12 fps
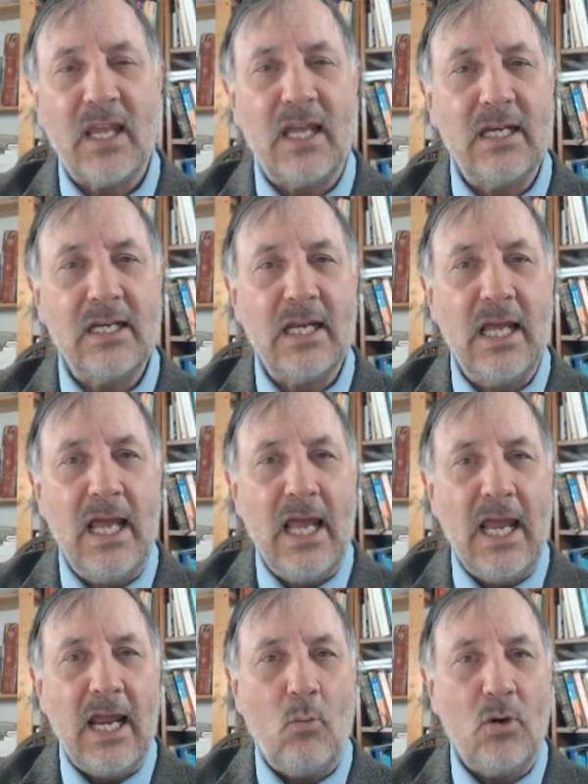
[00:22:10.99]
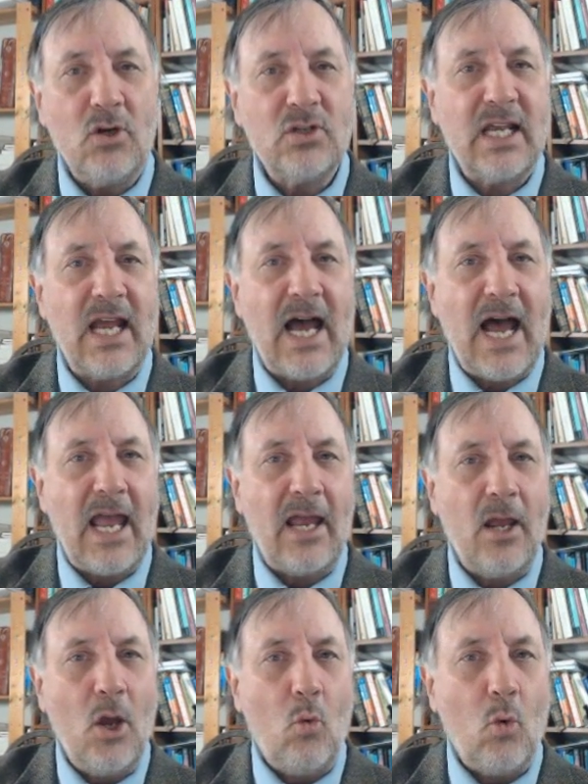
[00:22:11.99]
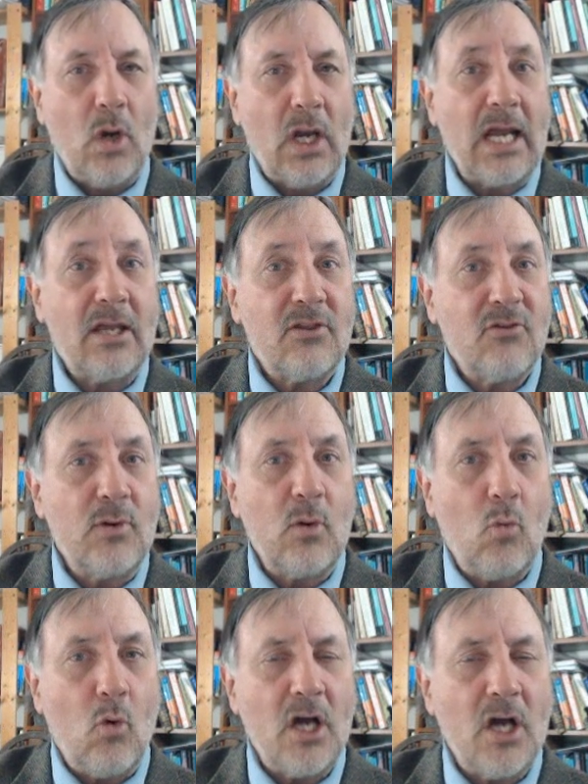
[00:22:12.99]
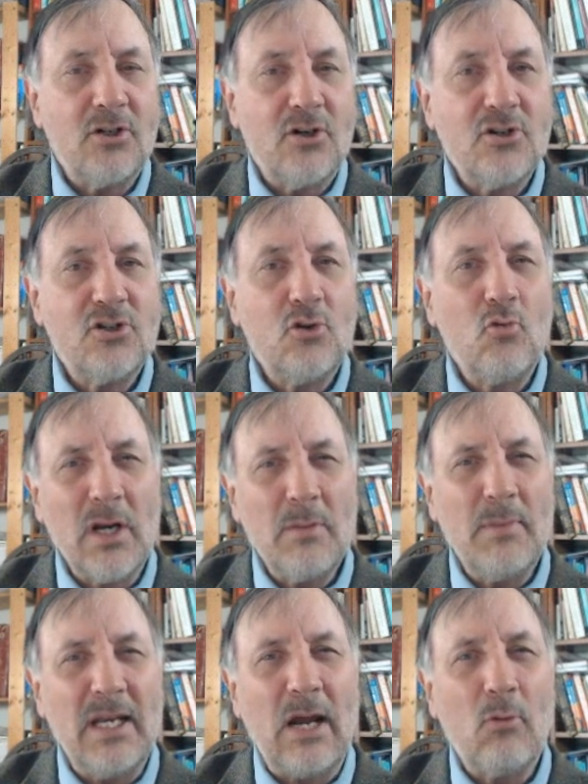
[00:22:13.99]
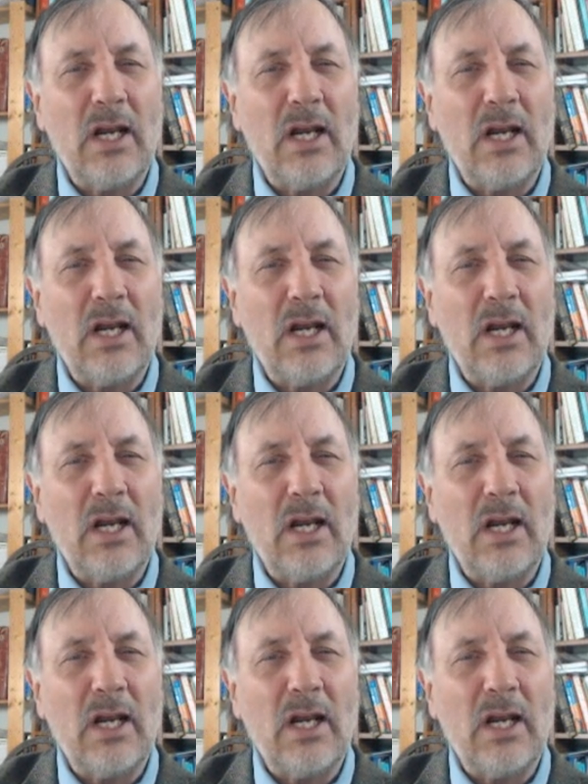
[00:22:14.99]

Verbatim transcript: And when you say, "I would like three waters," you really mean,